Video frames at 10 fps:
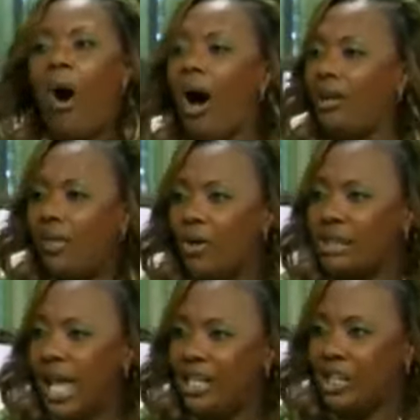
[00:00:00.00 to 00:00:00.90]
all of
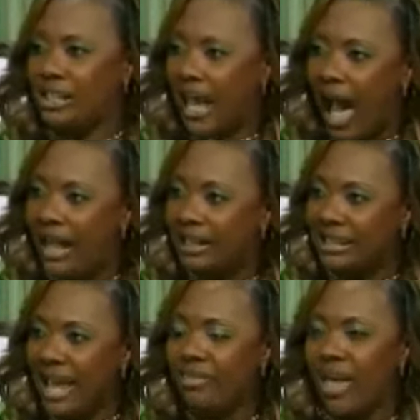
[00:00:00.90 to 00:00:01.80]
those nations, islands in